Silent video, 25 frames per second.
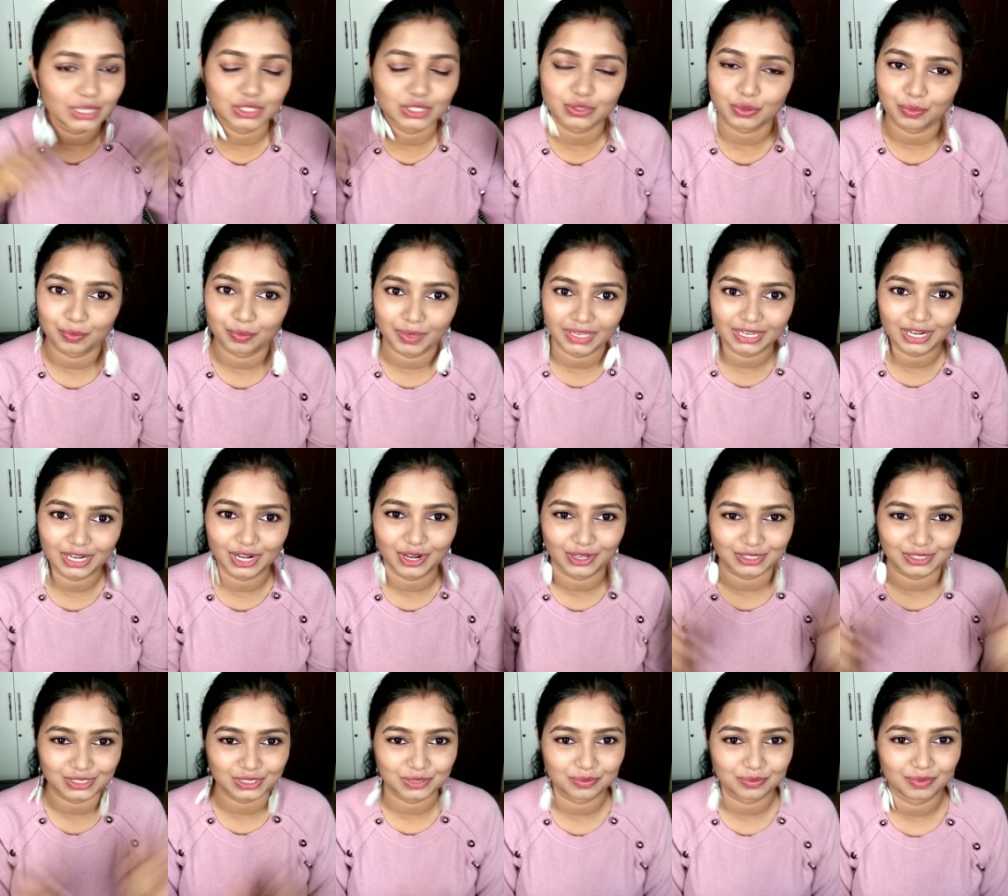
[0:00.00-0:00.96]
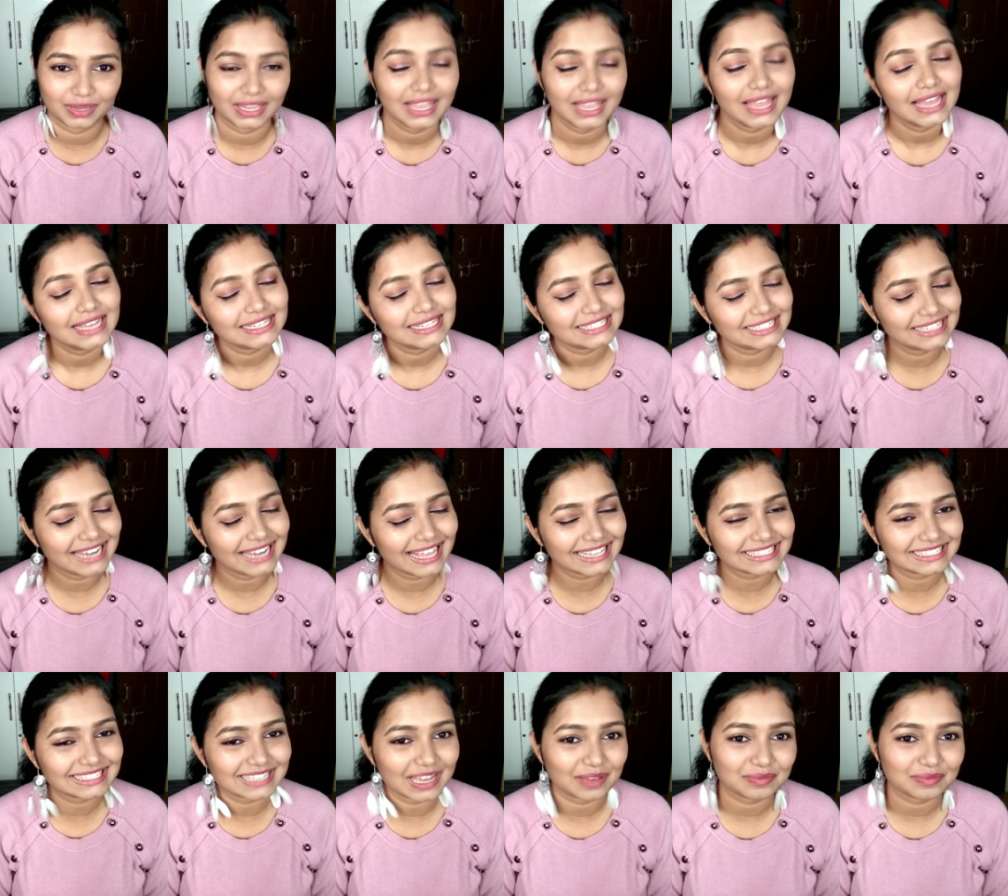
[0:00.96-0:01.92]
It will mean a lot to me. Till
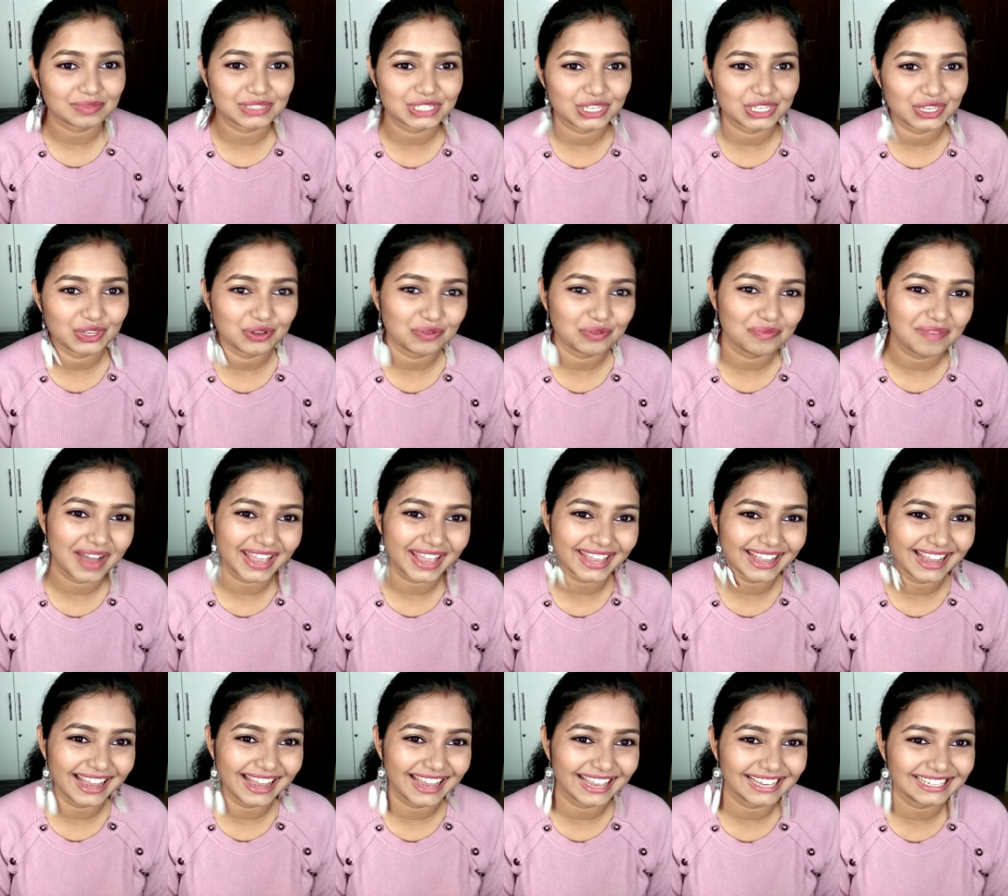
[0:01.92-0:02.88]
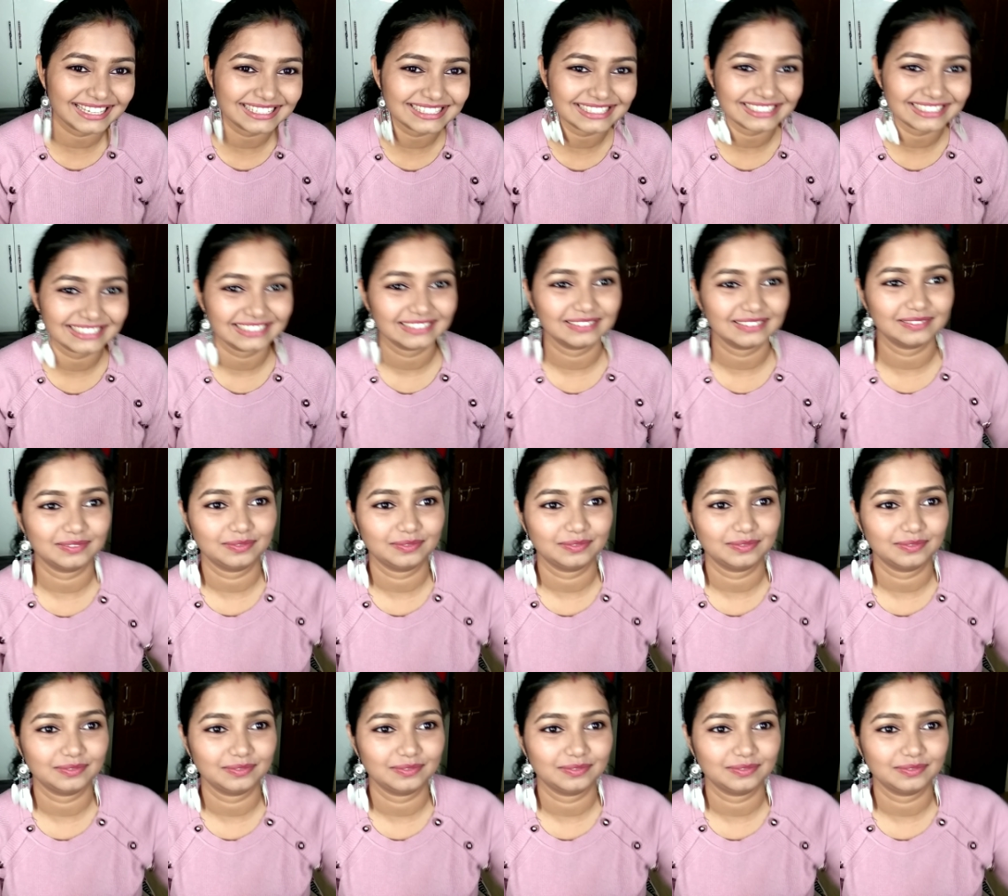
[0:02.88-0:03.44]
next time, see you. Bye guys.